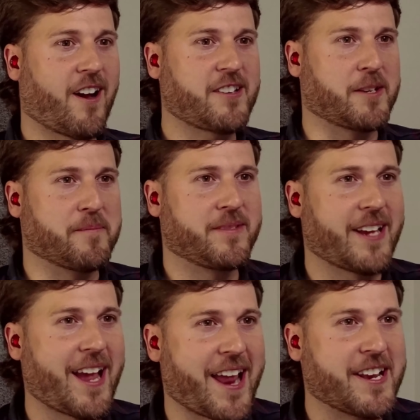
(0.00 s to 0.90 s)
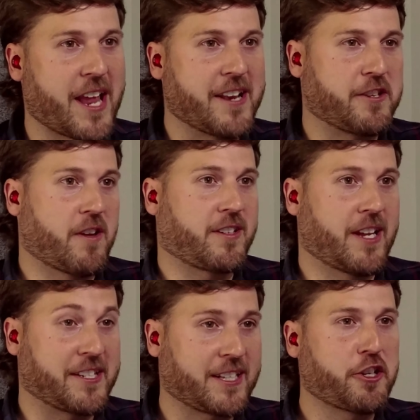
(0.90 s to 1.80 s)
Awesome. Yeah, and
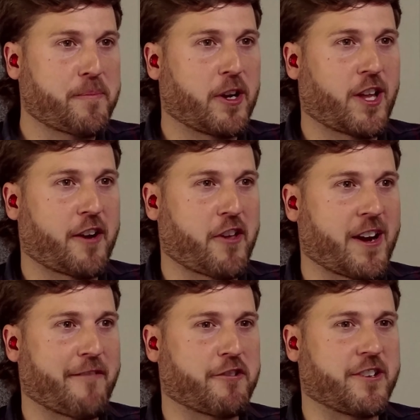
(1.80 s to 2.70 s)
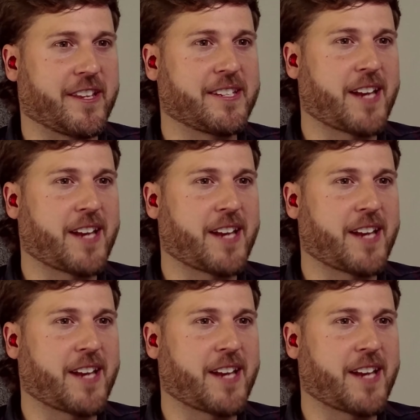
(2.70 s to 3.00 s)
it's clear you put a lot of thought and effort into this.